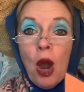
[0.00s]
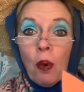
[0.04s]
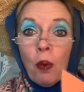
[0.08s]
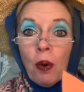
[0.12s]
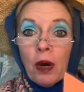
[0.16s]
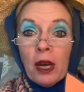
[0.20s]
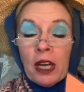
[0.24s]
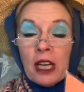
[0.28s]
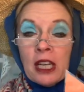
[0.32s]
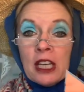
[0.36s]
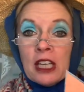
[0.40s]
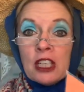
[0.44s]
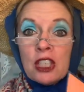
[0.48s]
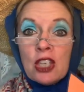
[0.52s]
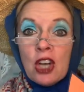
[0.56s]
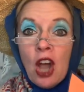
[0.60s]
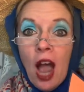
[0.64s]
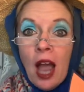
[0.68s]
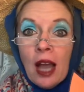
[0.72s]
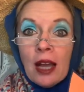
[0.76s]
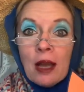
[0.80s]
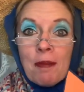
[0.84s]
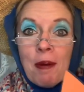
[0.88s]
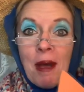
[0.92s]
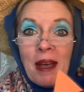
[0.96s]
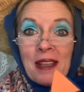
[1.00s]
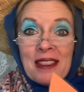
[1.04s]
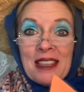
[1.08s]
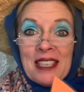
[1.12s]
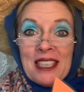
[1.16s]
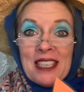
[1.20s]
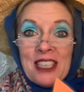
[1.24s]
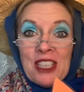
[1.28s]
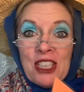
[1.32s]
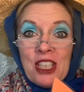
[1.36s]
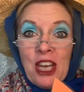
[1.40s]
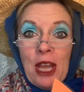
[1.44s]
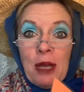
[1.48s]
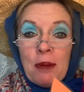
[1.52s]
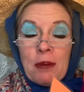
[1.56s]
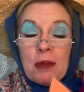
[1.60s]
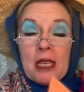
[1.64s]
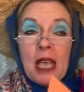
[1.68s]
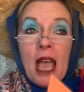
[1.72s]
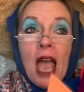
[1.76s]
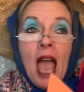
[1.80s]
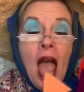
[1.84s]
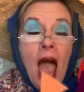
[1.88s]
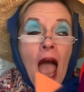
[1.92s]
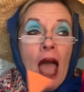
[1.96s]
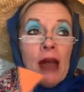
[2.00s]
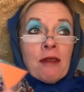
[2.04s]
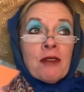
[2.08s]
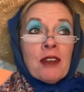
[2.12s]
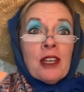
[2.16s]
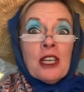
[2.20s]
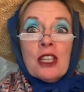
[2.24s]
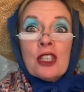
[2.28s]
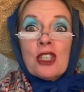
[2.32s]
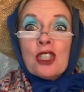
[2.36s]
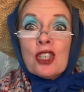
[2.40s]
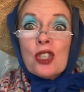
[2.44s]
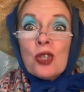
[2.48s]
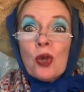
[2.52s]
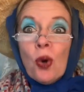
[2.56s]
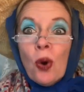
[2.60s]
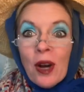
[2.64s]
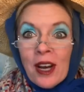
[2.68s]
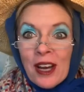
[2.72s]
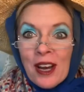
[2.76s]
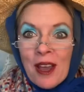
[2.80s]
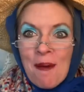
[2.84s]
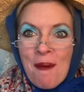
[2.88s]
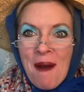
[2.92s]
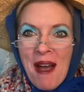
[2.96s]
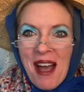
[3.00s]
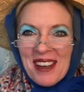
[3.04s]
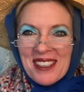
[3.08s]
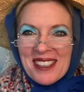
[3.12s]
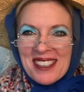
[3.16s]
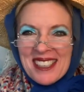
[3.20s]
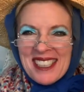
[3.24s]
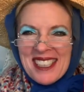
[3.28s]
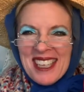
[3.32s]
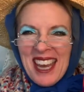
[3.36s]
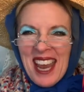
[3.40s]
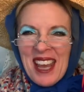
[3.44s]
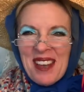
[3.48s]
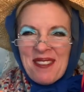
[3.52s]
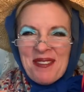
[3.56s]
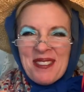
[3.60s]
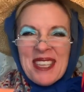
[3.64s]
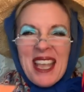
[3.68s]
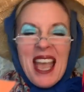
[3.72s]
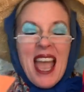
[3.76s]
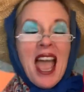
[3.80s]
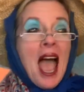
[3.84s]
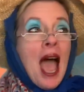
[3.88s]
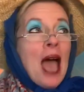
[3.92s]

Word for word: We're going to talk about these shapes and read a story about shapes